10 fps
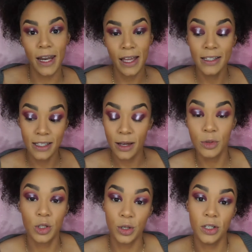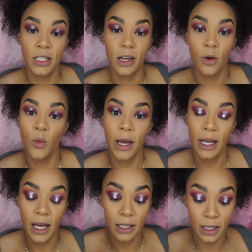Next, I'm just going to take a white
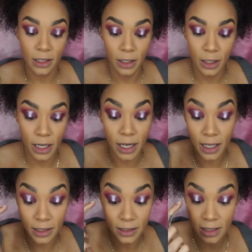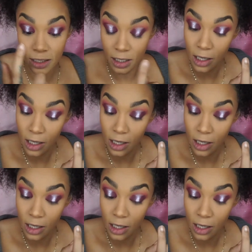eyeliner and